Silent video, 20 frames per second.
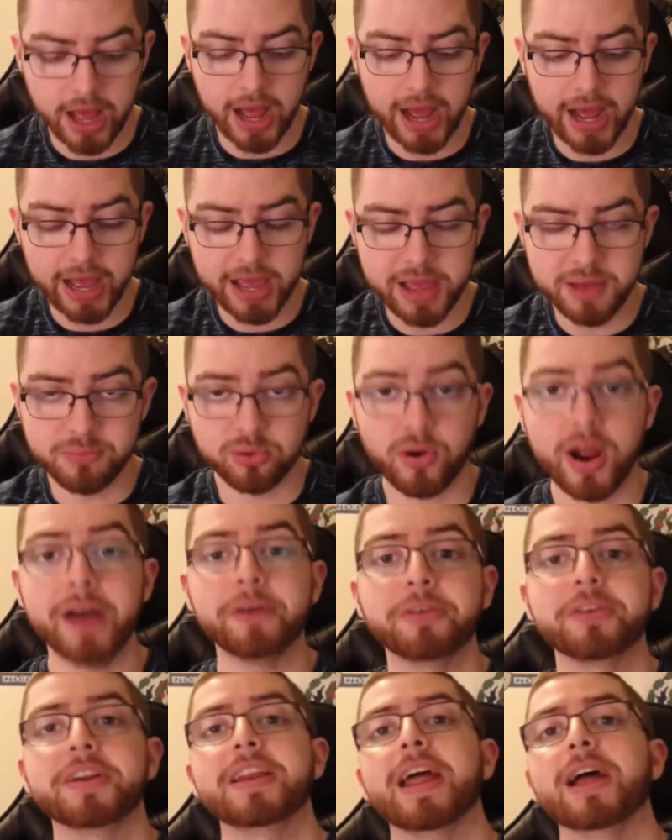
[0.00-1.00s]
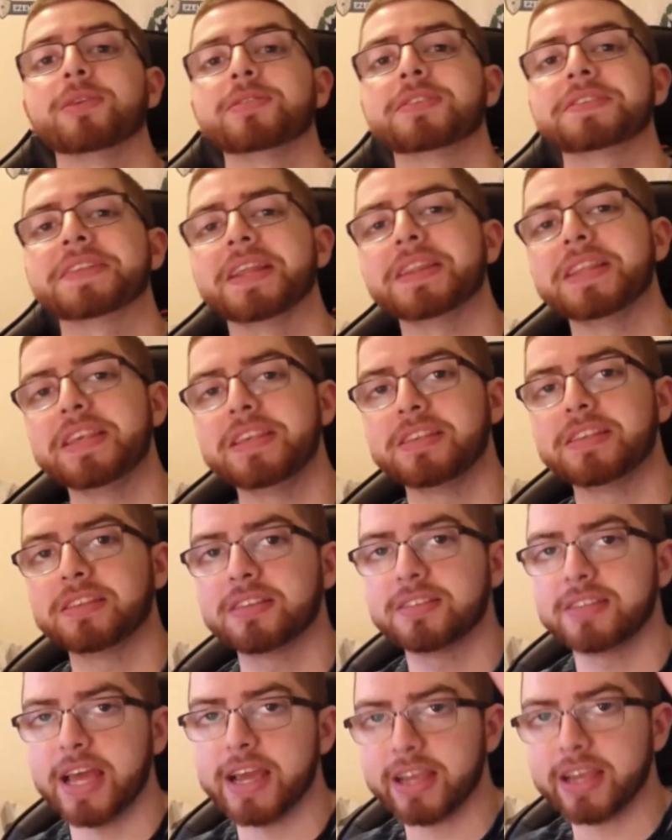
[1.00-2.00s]
I am proud to announce that the
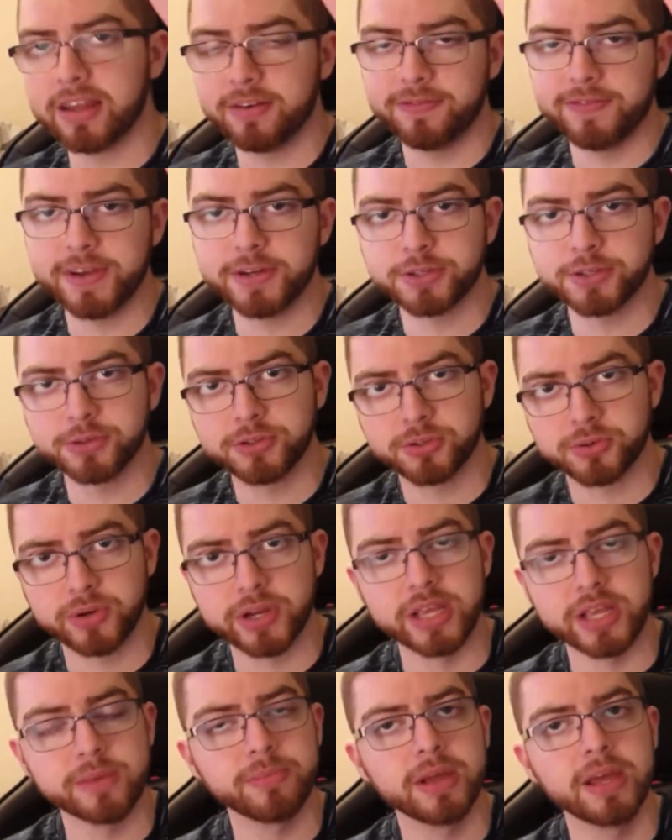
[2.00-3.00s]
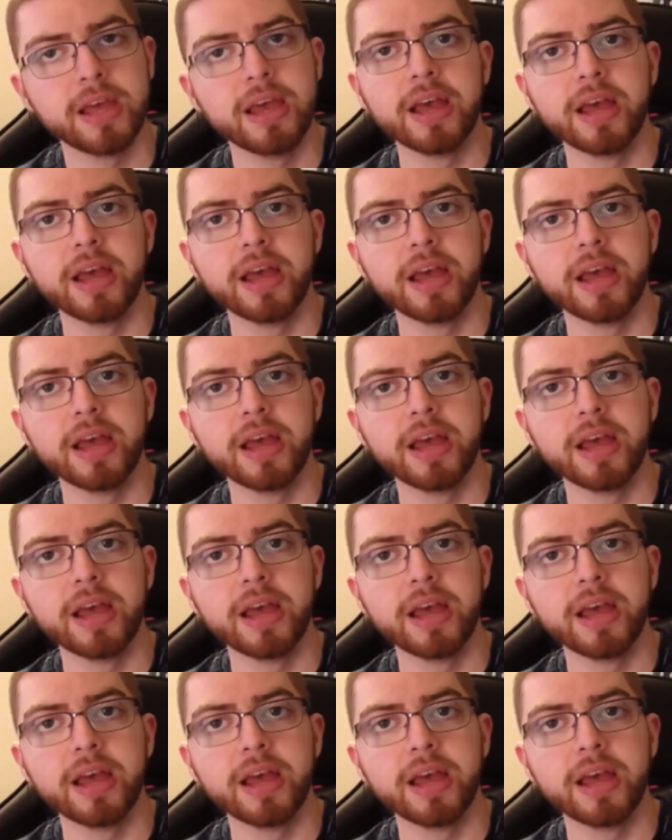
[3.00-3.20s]
second official stream